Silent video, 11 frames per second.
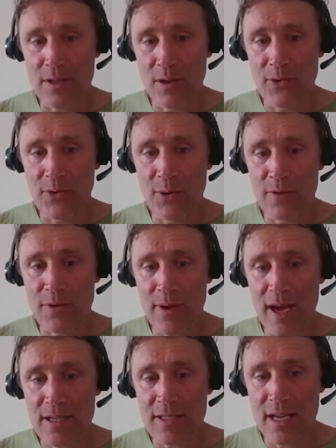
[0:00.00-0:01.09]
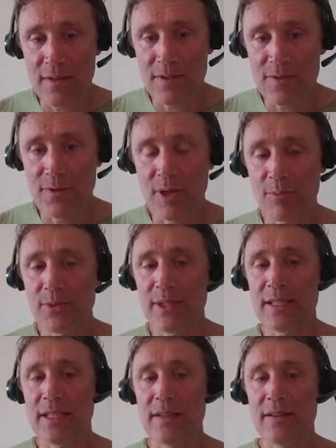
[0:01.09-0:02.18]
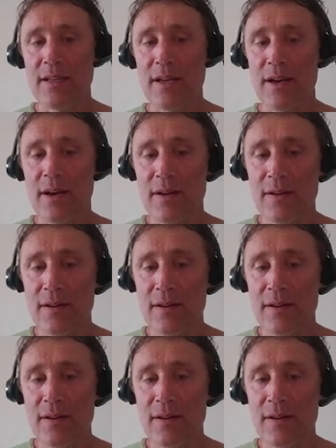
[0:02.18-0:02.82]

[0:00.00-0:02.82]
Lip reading: also if you actually have this foot completely in the air